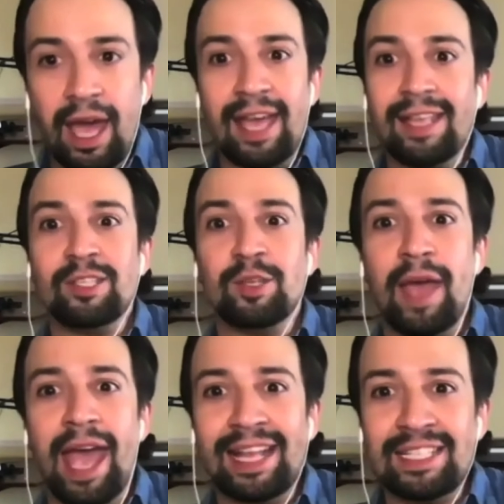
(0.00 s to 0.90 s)
and
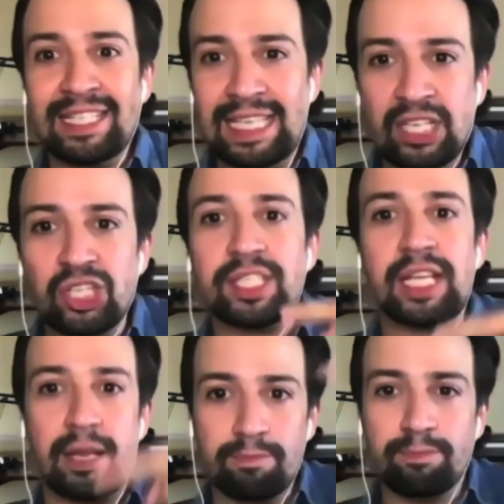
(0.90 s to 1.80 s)
and he just
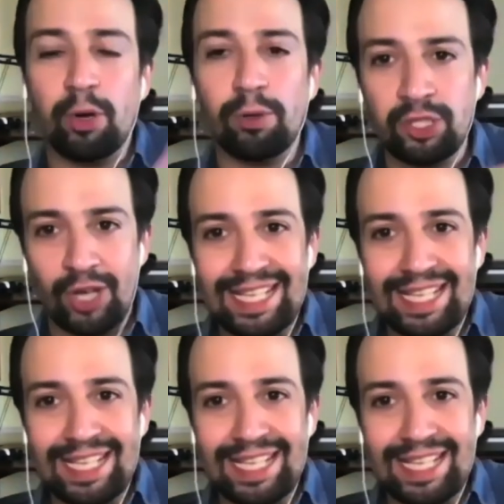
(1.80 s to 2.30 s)
got bolder